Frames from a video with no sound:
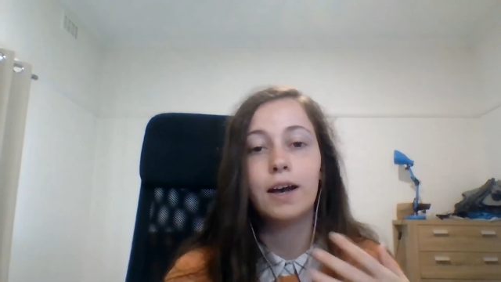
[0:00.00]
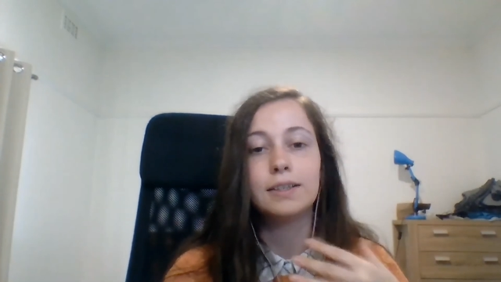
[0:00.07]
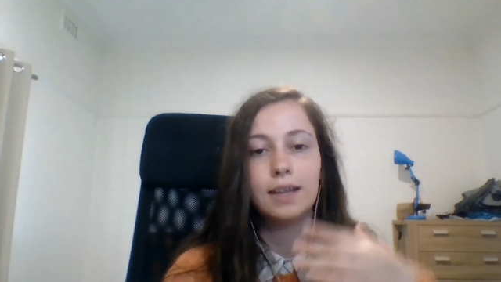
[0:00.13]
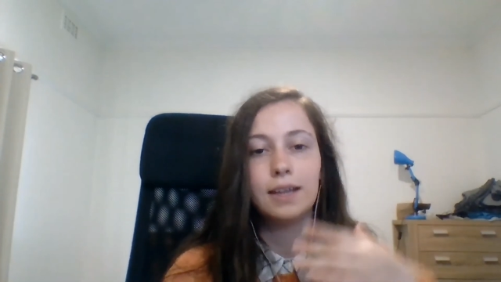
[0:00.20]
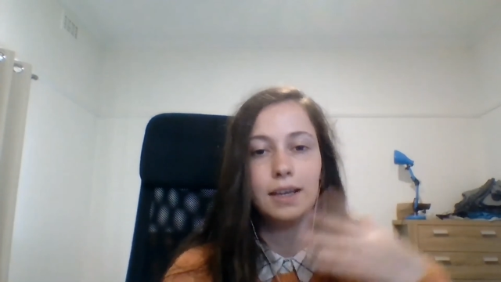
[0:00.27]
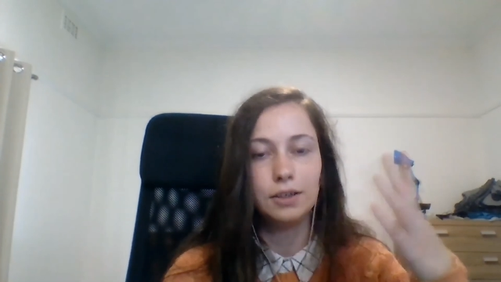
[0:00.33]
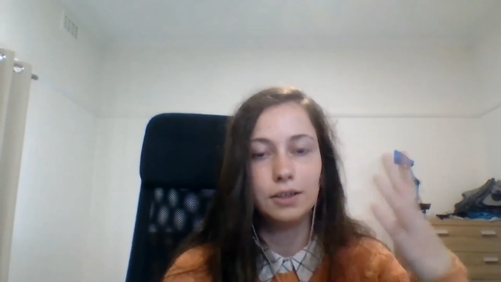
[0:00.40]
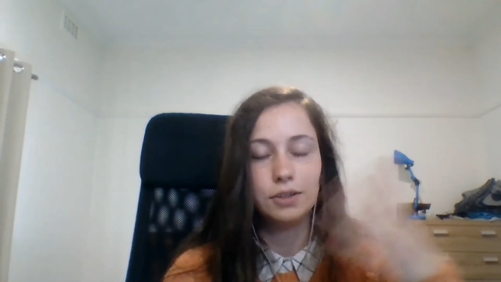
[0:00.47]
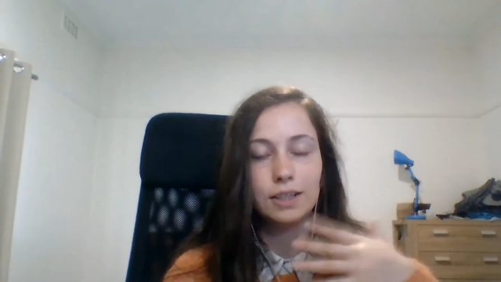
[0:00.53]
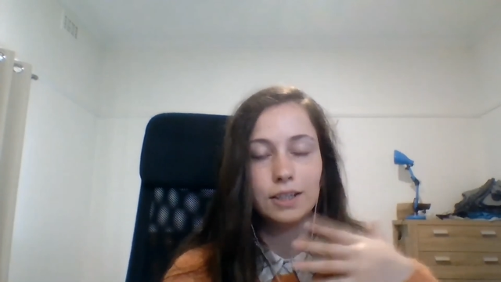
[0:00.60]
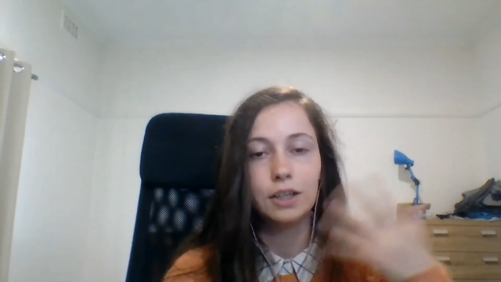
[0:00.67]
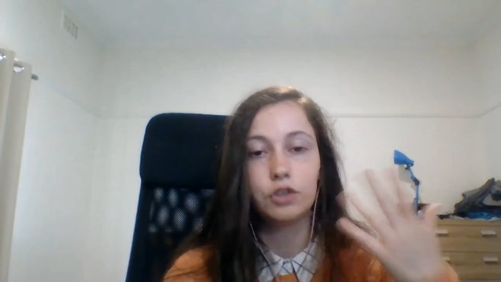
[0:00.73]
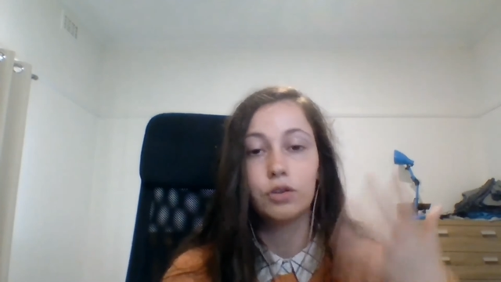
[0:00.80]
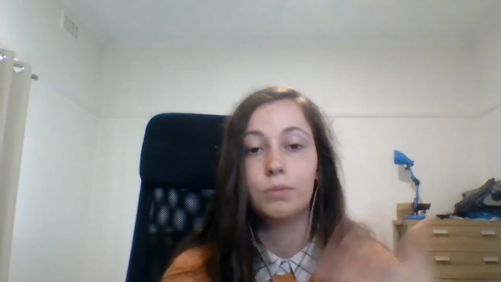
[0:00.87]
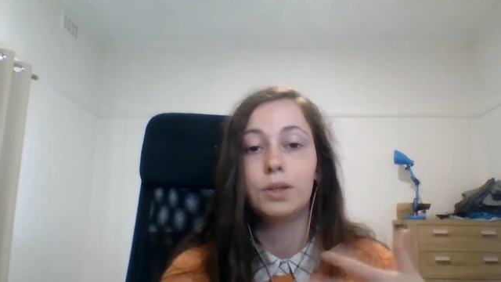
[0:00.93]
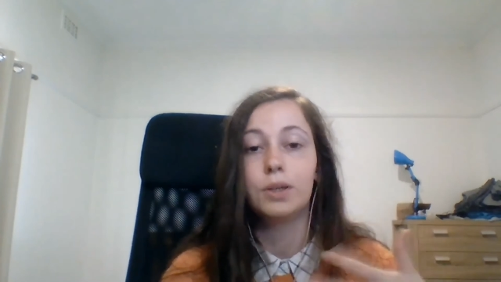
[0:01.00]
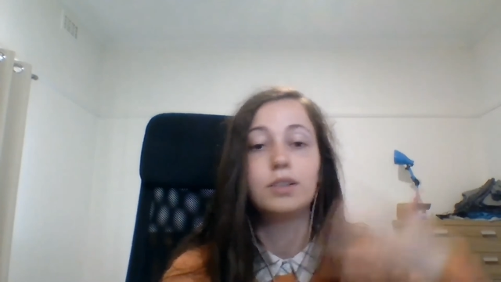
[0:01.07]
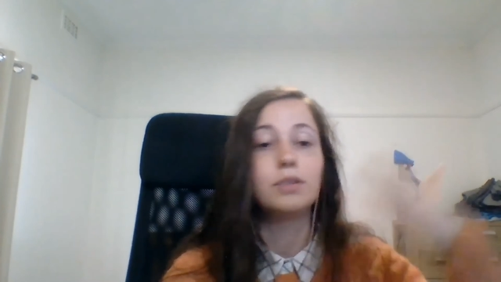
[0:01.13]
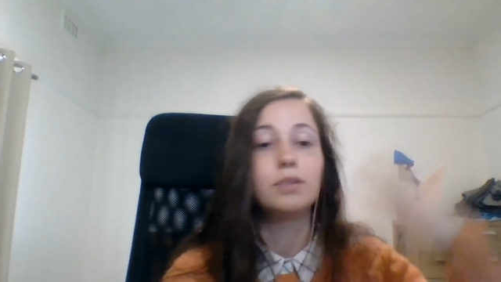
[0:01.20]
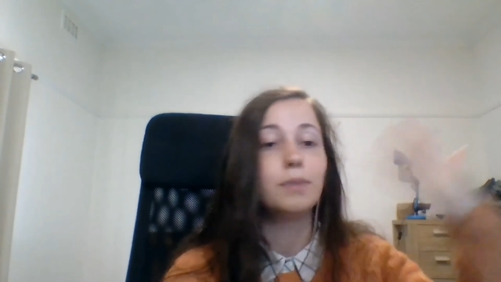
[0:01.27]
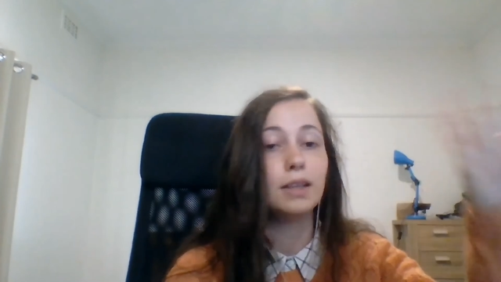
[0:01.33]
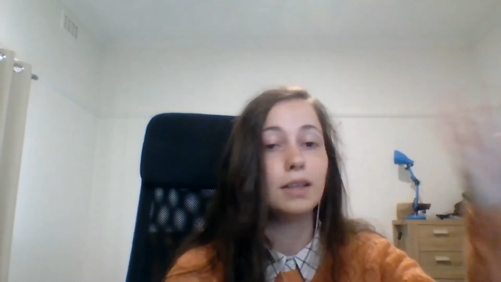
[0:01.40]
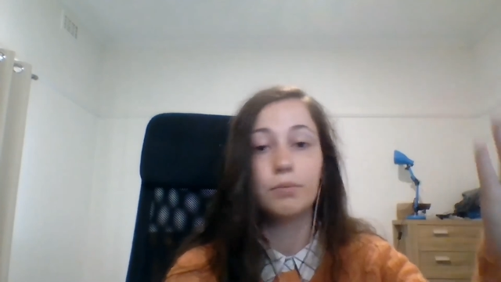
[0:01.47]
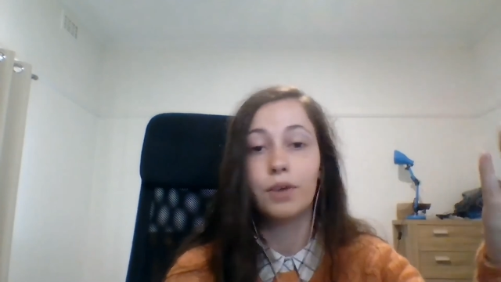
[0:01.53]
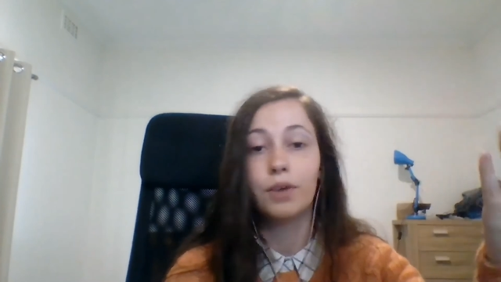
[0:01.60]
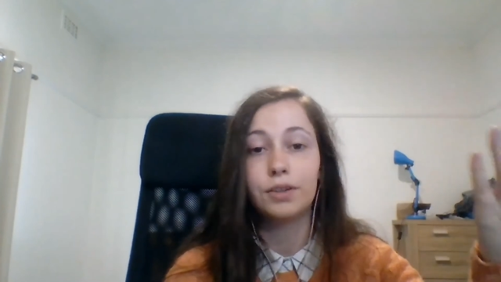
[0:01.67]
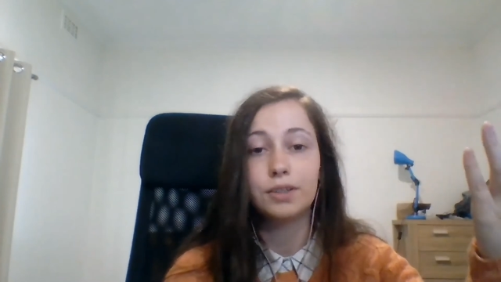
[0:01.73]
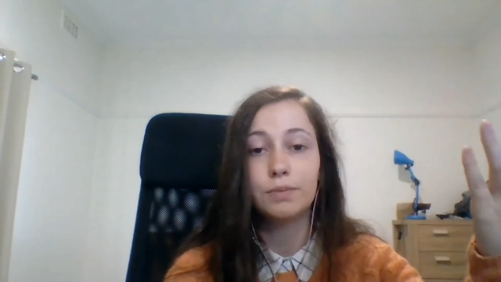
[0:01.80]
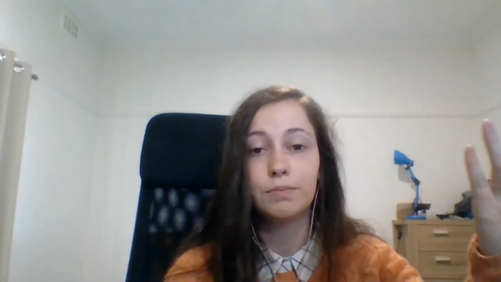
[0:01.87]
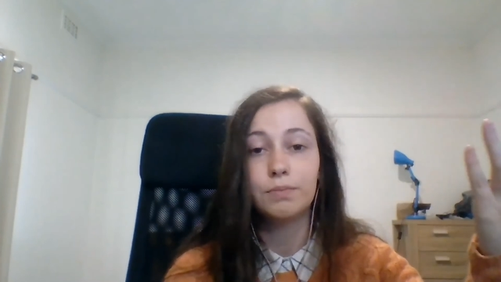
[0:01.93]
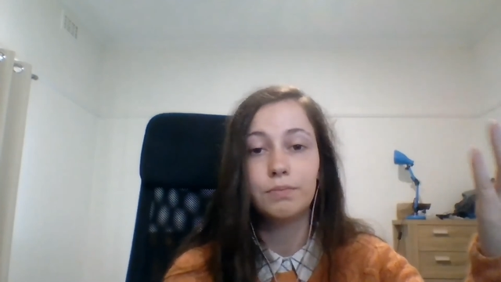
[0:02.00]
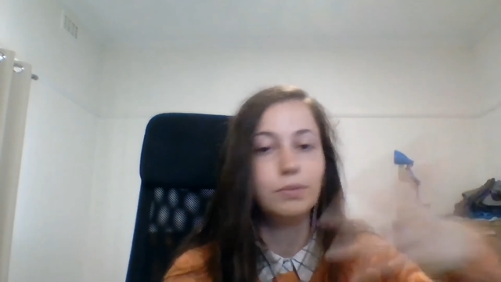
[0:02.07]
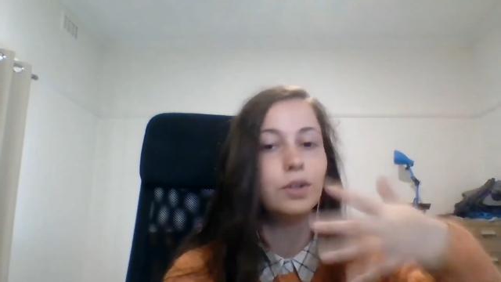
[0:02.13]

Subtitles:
they instantly attribute it to being the brother's,